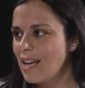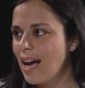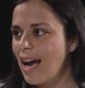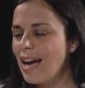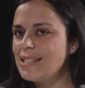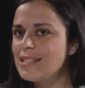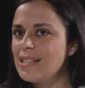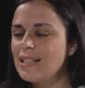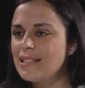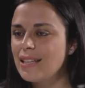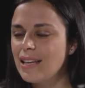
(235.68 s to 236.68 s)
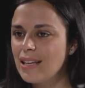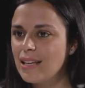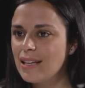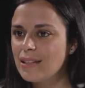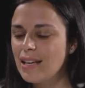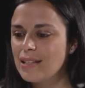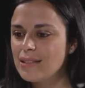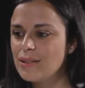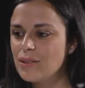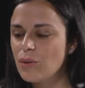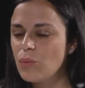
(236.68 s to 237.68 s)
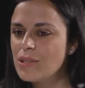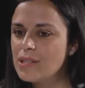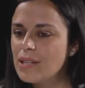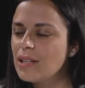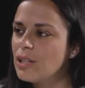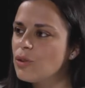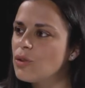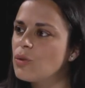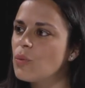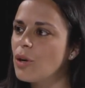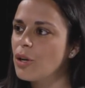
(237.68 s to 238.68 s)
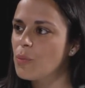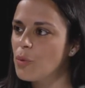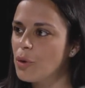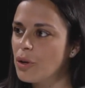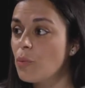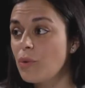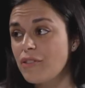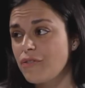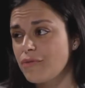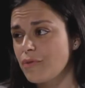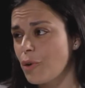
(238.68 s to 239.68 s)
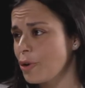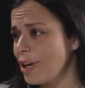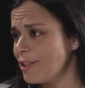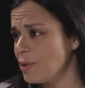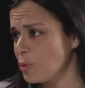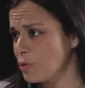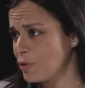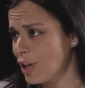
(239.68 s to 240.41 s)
I still think that we still need to work more. We've already moved a